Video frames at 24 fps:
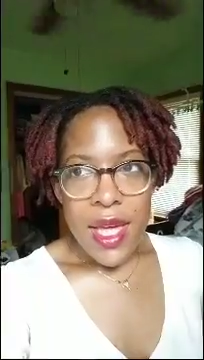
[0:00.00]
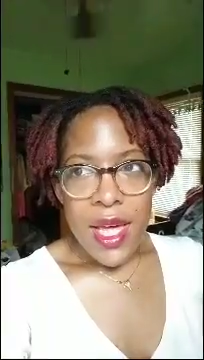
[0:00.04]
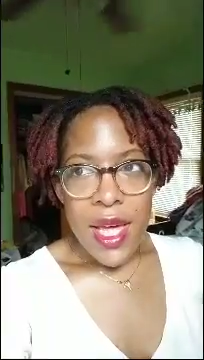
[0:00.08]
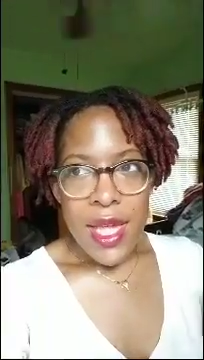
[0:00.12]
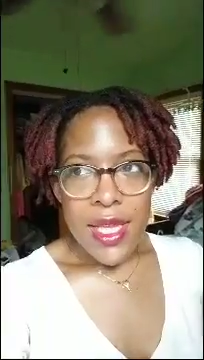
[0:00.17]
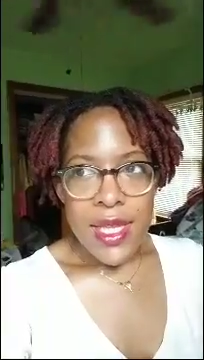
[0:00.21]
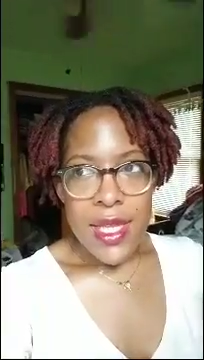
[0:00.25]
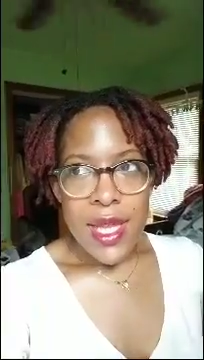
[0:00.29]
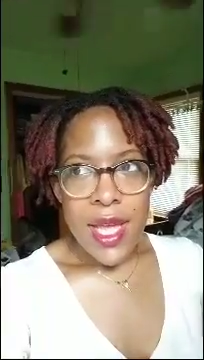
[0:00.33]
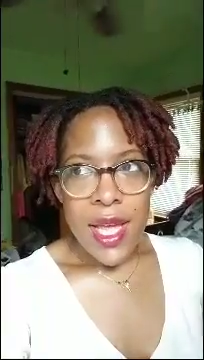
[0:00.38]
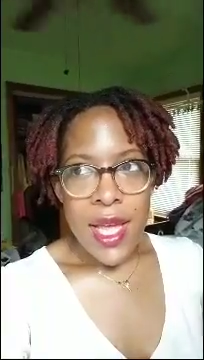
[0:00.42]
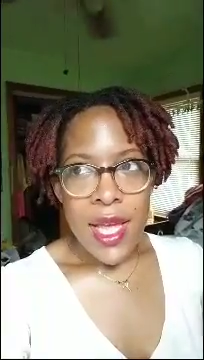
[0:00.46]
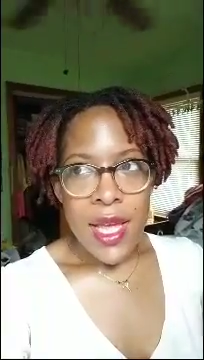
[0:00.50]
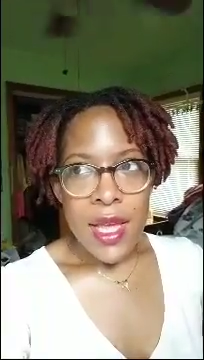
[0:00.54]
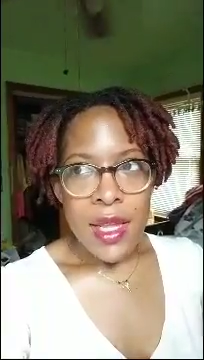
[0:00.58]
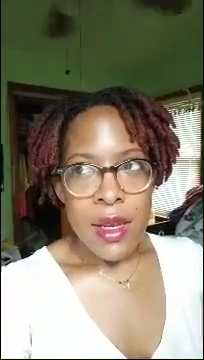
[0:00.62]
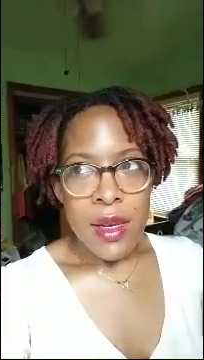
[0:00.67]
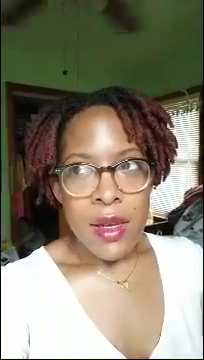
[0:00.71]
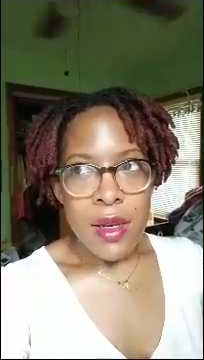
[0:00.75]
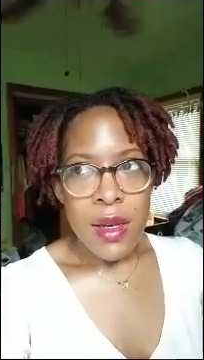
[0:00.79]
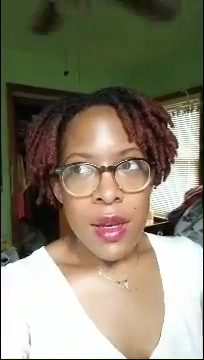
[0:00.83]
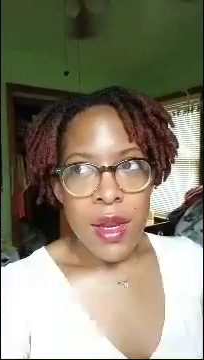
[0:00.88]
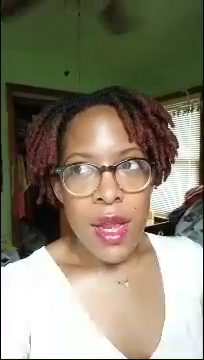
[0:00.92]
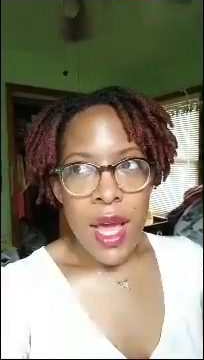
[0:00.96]
and
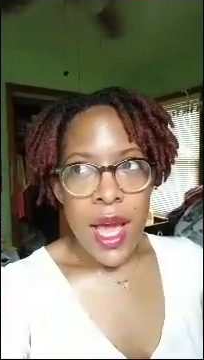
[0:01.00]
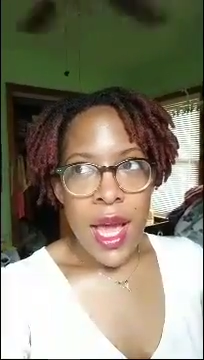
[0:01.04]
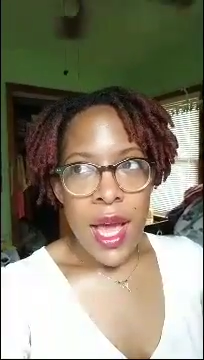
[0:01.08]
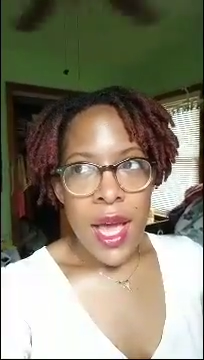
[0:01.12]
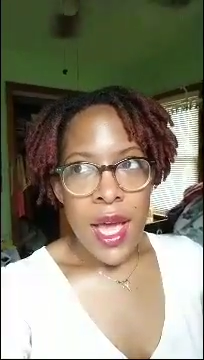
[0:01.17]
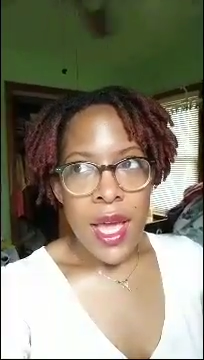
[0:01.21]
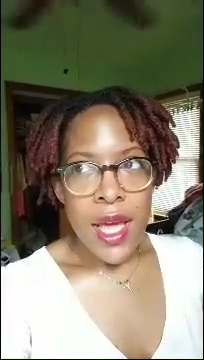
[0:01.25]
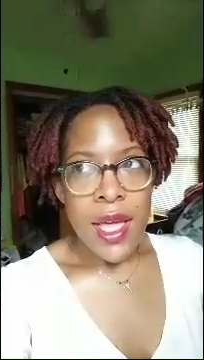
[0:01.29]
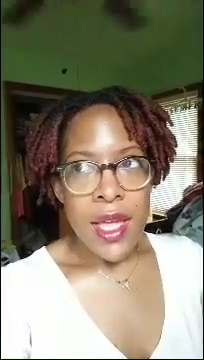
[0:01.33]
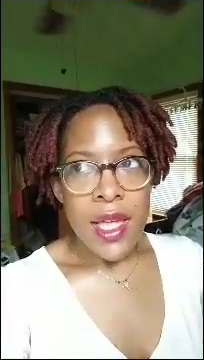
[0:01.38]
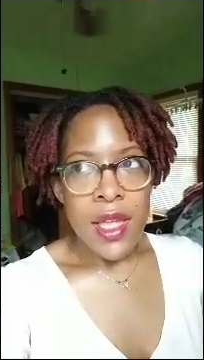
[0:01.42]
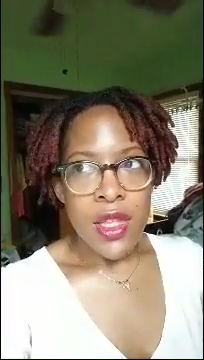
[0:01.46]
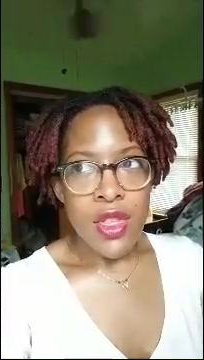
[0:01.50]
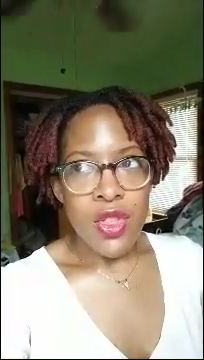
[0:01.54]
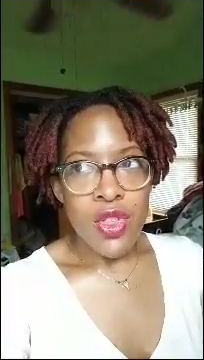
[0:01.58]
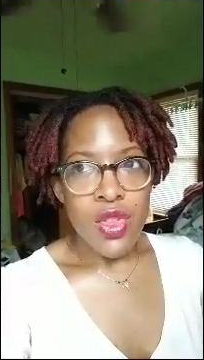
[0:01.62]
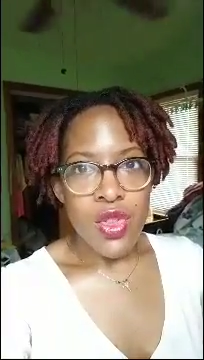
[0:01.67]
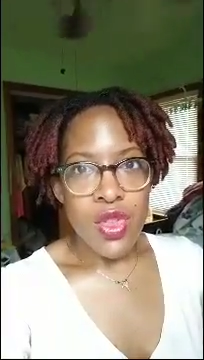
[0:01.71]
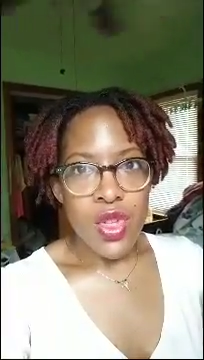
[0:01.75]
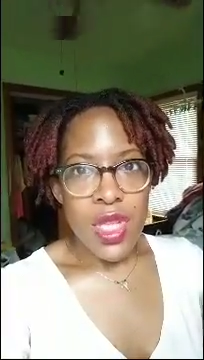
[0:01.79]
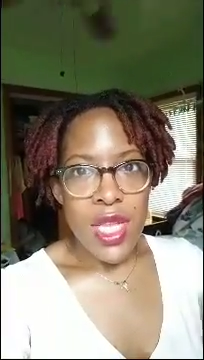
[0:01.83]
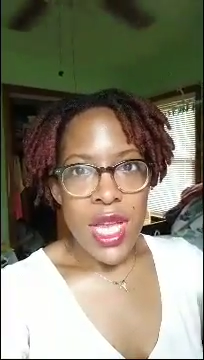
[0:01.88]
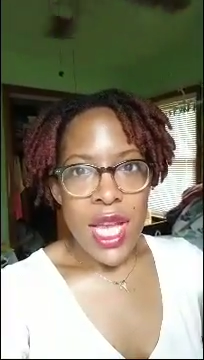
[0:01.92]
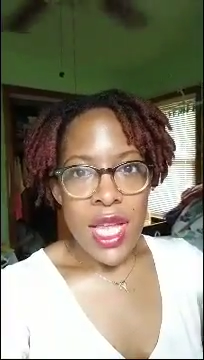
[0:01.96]
then I
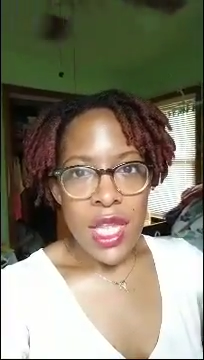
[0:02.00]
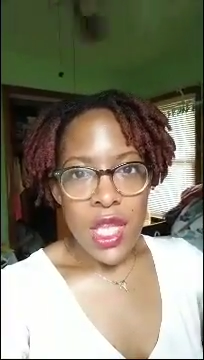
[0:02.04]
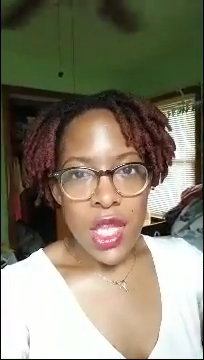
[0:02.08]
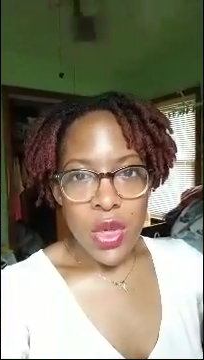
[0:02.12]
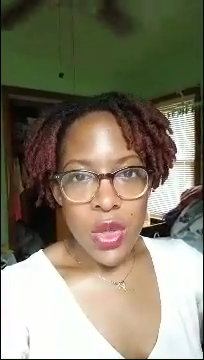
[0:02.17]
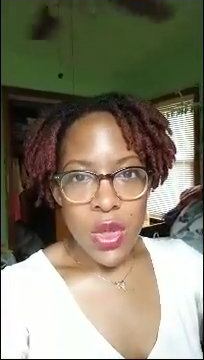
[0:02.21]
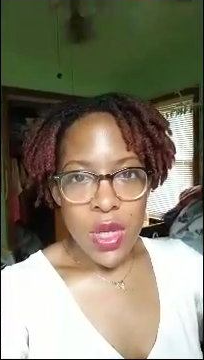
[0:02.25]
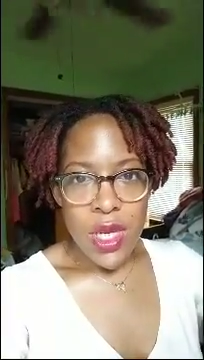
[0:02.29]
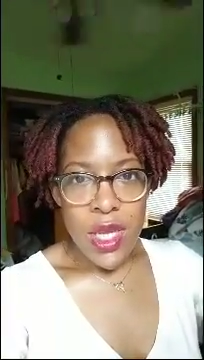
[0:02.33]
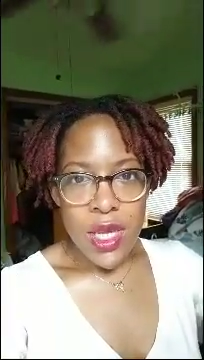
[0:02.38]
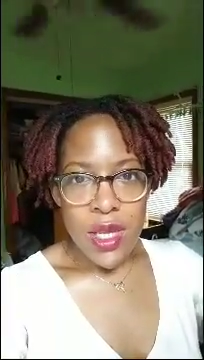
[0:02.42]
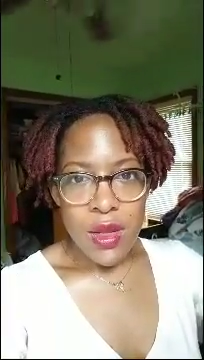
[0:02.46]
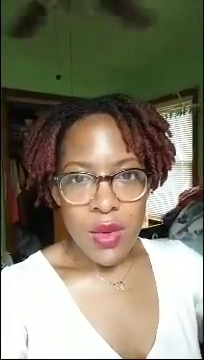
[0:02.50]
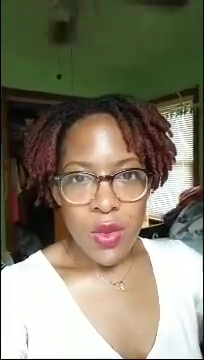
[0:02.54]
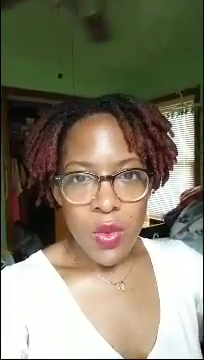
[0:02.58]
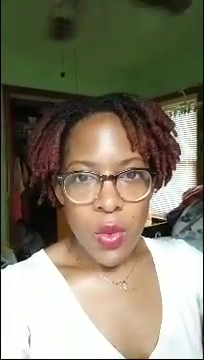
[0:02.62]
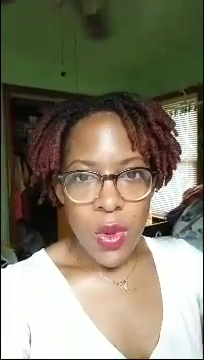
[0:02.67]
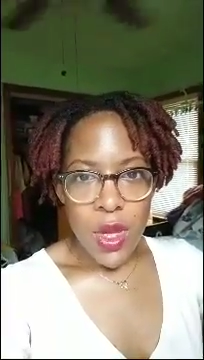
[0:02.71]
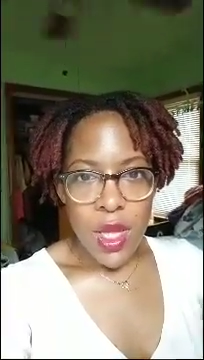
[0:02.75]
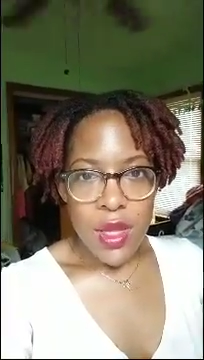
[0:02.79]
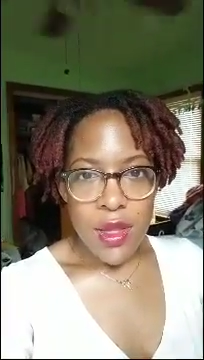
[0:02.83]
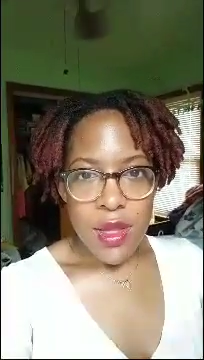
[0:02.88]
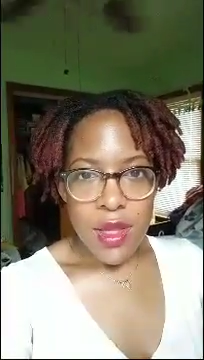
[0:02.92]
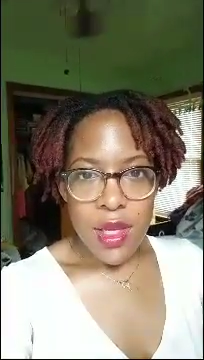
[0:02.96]
diluted it
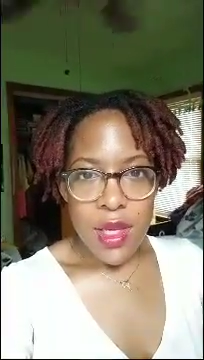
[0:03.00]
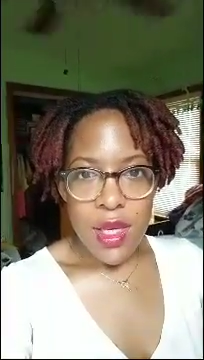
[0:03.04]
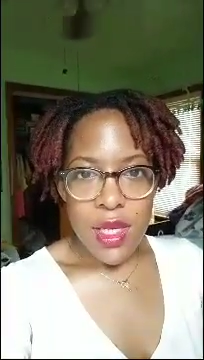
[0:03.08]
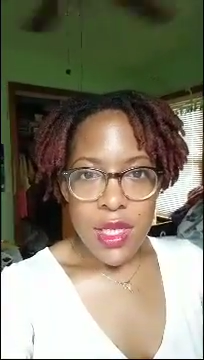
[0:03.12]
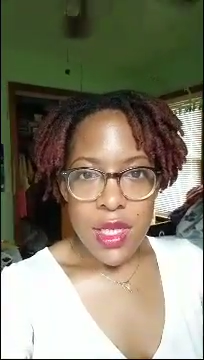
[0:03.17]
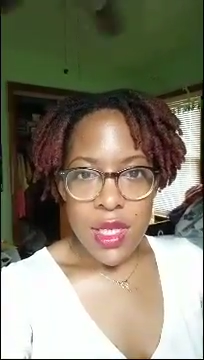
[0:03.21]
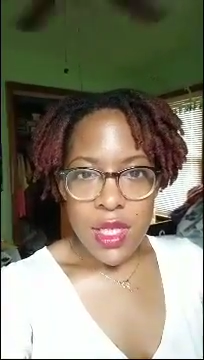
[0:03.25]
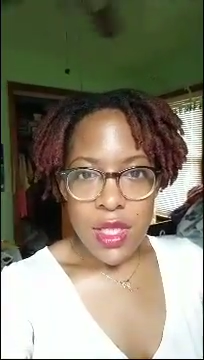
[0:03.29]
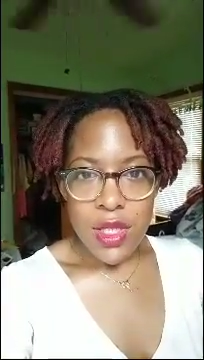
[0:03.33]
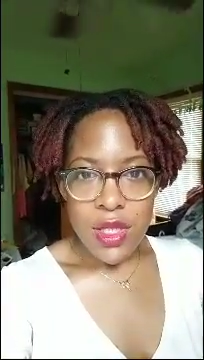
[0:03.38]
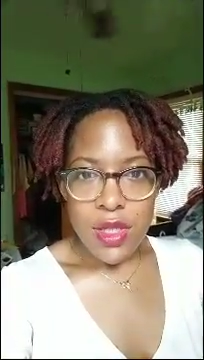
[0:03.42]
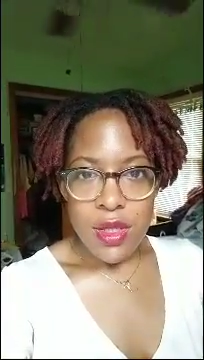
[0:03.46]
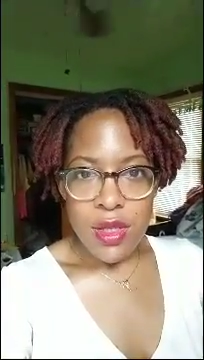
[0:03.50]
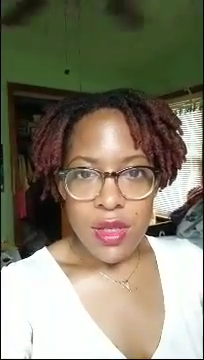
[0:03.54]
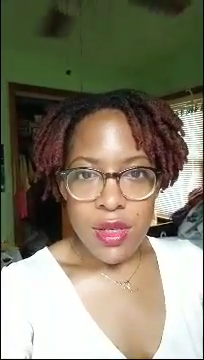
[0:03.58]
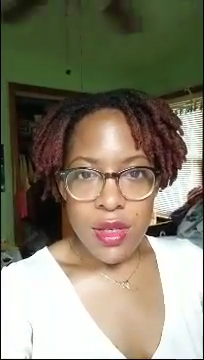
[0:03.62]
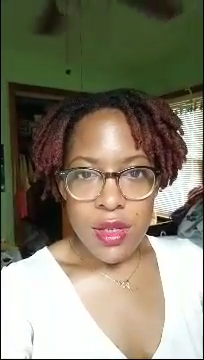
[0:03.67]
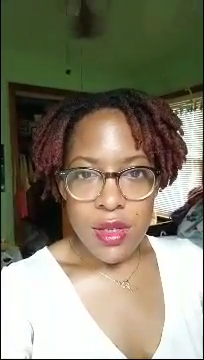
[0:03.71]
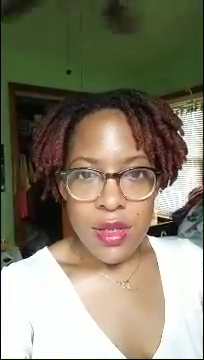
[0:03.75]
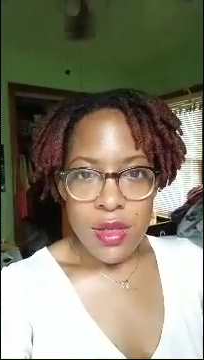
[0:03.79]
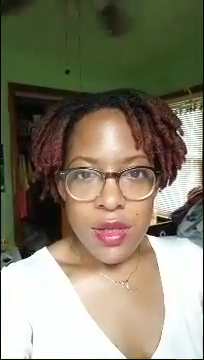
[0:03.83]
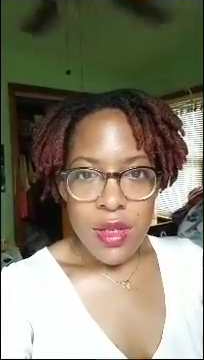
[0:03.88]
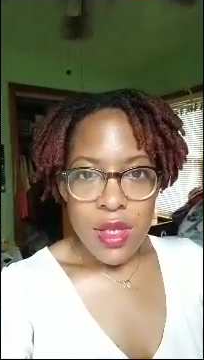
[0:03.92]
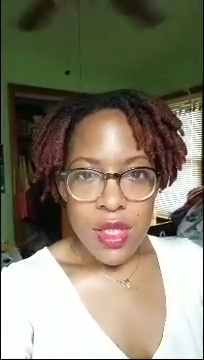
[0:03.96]
with
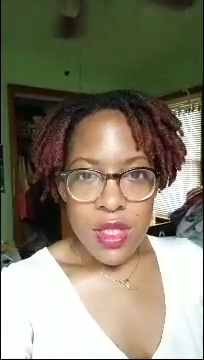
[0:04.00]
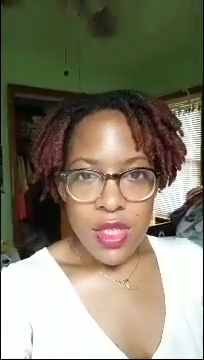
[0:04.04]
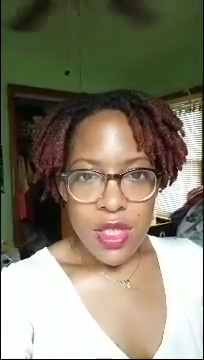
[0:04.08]
conditioner